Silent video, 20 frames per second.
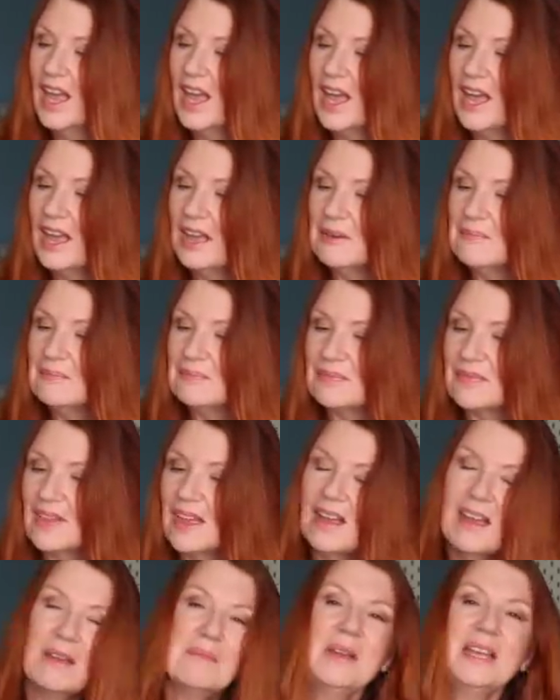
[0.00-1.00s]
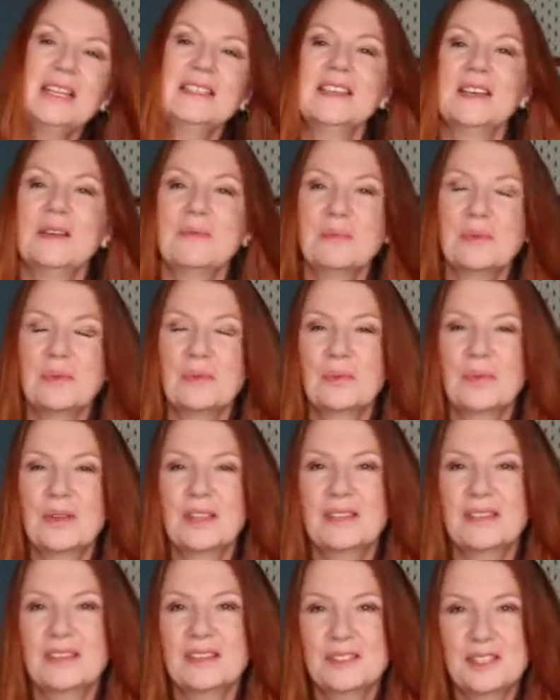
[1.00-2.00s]
I met up
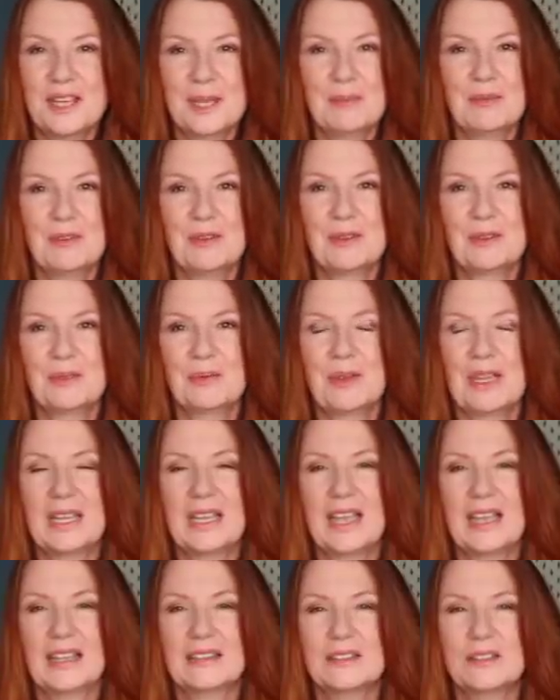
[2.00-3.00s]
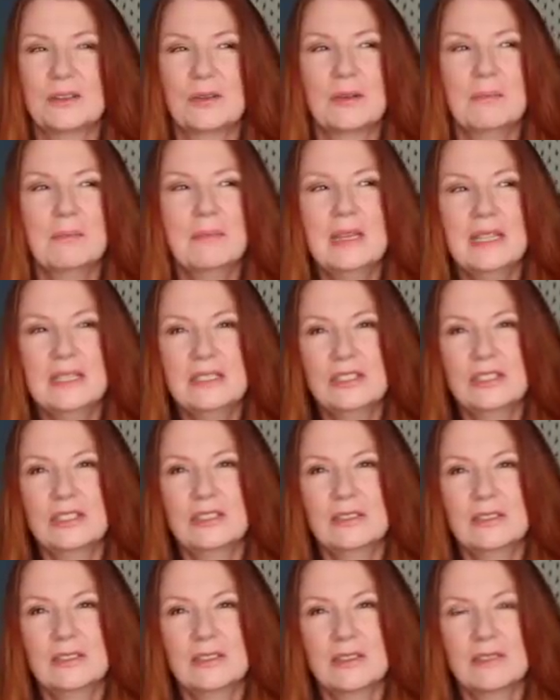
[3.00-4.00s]
with Gemma at the weekend, who I
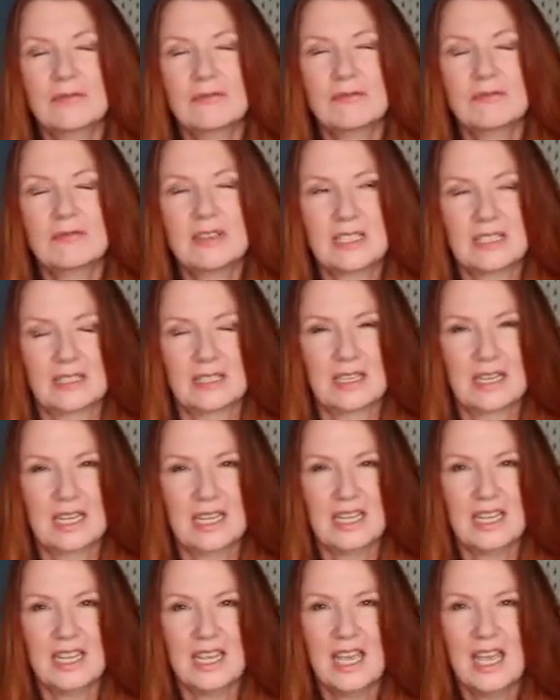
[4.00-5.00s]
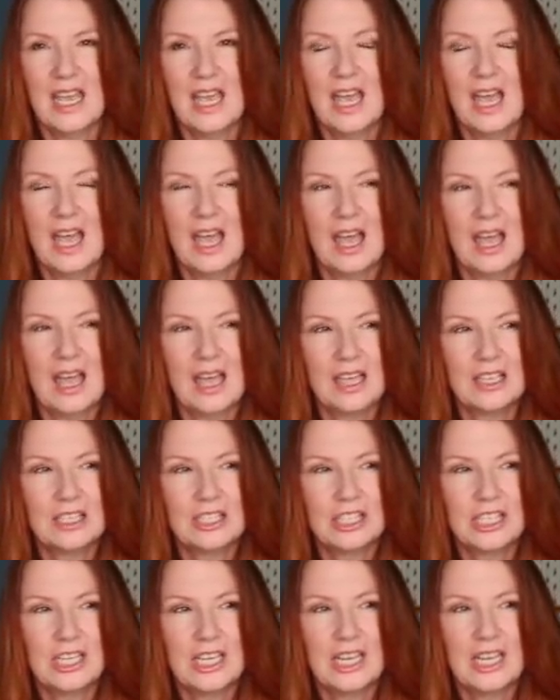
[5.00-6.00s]
mentioned recently.
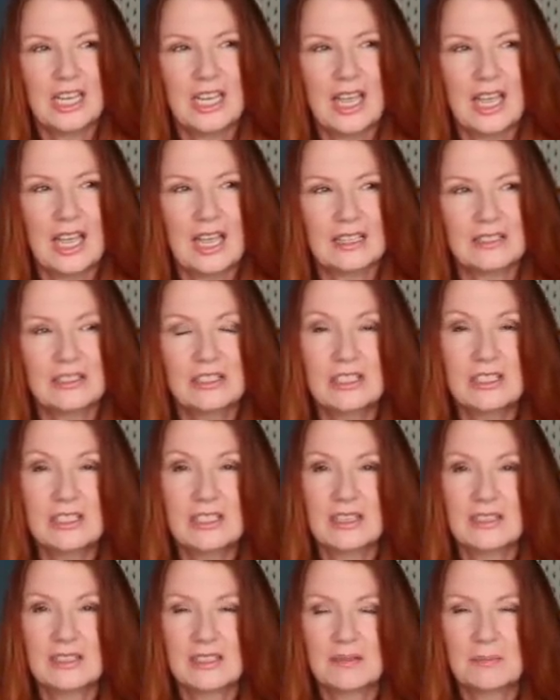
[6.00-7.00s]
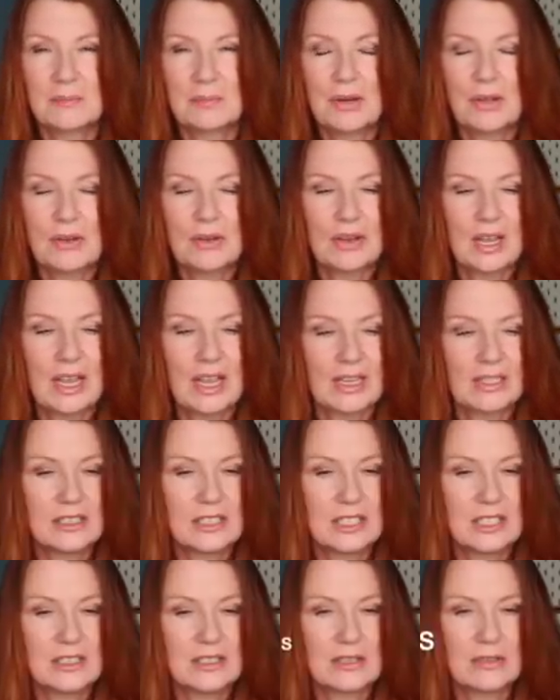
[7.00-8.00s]
She had just started a blog and
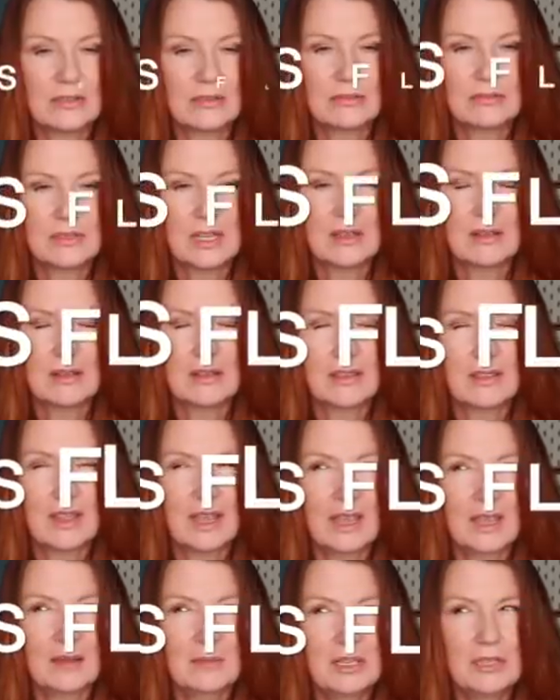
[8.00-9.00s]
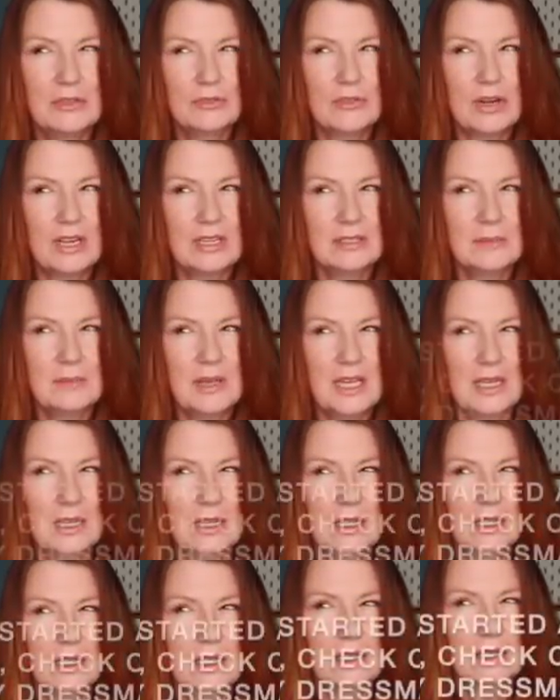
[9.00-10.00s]
she's called the Hammy
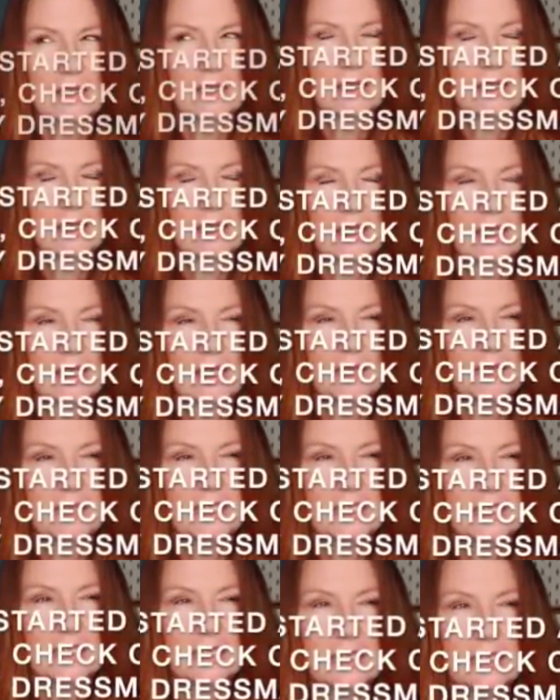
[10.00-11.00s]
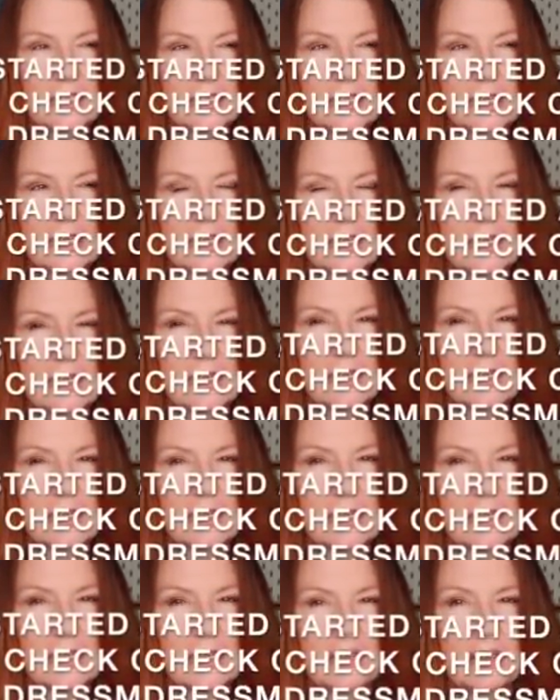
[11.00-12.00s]
Dressmaker, Hammy Stitcher,
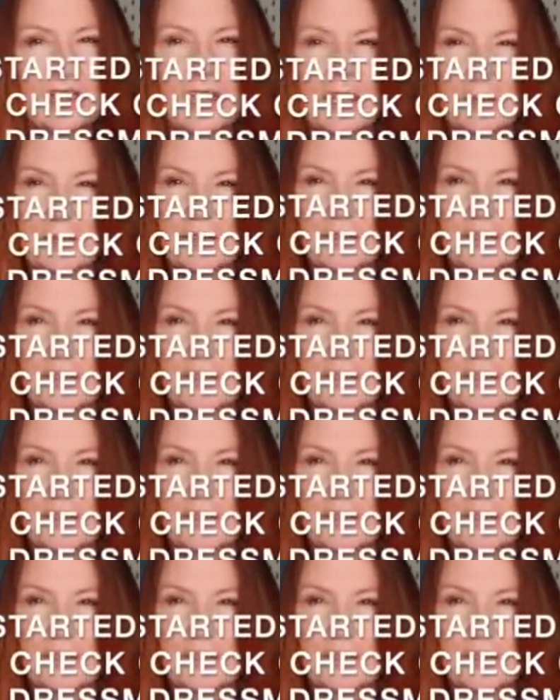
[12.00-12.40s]
I think Hammy